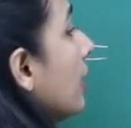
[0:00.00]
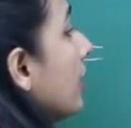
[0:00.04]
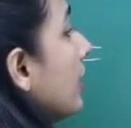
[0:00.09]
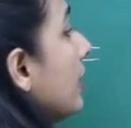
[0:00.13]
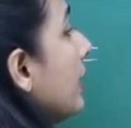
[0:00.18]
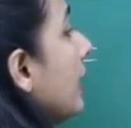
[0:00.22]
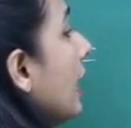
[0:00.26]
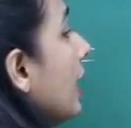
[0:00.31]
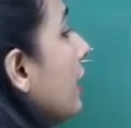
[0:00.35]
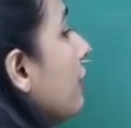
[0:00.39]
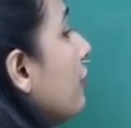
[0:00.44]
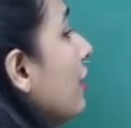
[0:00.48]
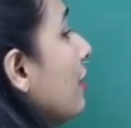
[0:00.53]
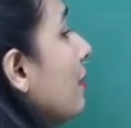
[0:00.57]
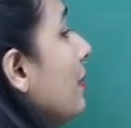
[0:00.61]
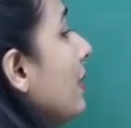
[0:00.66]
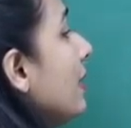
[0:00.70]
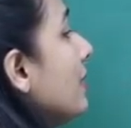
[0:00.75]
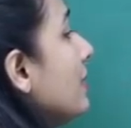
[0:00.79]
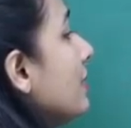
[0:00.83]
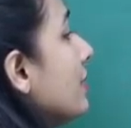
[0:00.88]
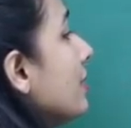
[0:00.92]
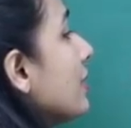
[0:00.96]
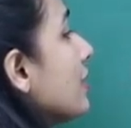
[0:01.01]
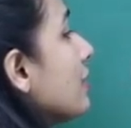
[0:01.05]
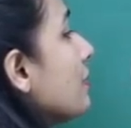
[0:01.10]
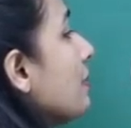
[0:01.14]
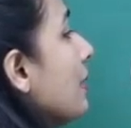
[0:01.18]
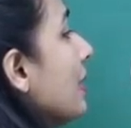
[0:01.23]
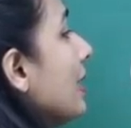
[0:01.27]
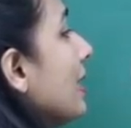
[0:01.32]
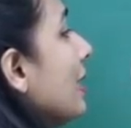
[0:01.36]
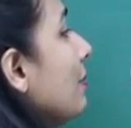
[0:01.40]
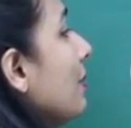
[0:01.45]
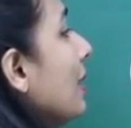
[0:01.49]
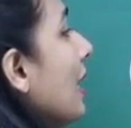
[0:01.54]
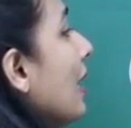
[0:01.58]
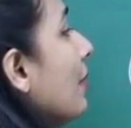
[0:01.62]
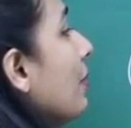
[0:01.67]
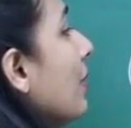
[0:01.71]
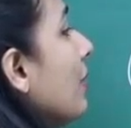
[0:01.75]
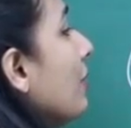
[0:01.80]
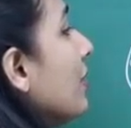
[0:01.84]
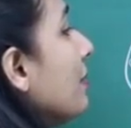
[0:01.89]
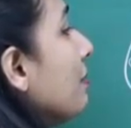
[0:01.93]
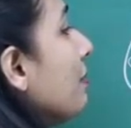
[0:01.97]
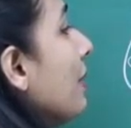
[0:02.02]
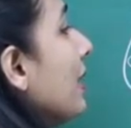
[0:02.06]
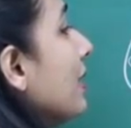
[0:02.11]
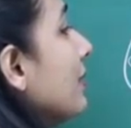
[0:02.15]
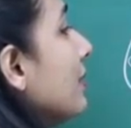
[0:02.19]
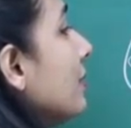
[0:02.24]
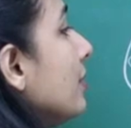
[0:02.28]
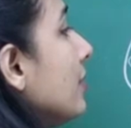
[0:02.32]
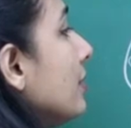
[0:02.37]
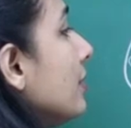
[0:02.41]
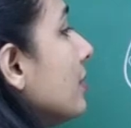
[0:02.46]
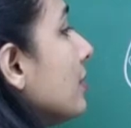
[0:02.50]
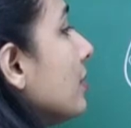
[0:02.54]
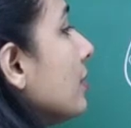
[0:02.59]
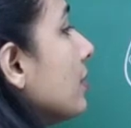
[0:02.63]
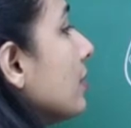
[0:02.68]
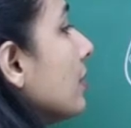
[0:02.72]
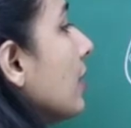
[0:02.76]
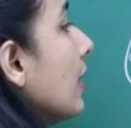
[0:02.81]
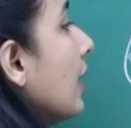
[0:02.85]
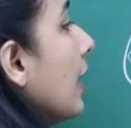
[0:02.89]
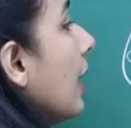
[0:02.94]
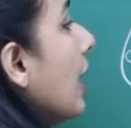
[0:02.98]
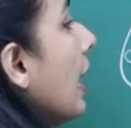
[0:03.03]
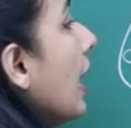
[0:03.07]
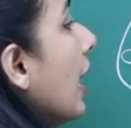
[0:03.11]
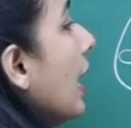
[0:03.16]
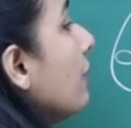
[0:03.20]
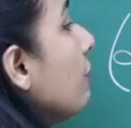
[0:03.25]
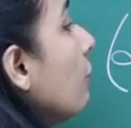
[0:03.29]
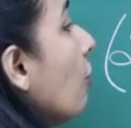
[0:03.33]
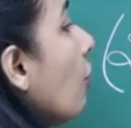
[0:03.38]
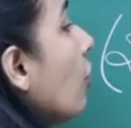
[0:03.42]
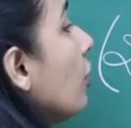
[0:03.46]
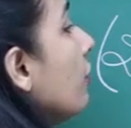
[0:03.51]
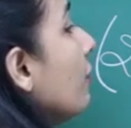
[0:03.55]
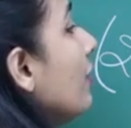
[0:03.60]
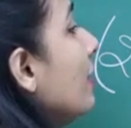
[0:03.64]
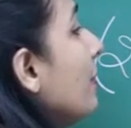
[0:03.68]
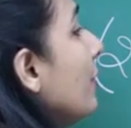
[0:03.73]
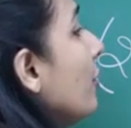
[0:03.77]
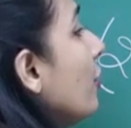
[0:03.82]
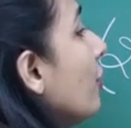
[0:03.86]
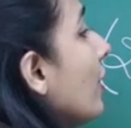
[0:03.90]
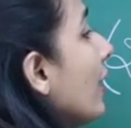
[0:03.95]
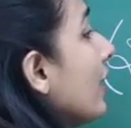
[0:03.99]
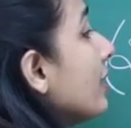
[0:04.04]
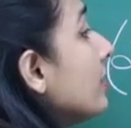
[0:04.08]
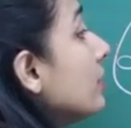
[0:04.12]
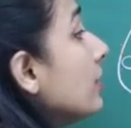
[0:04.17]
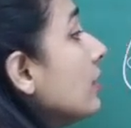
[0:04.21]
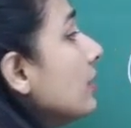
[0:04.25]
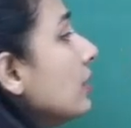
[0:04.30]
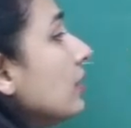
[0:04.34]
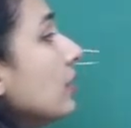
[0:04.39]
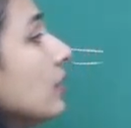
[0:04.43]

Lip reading: that will be 6 multiplied by 1 by 6 and what will be your answer?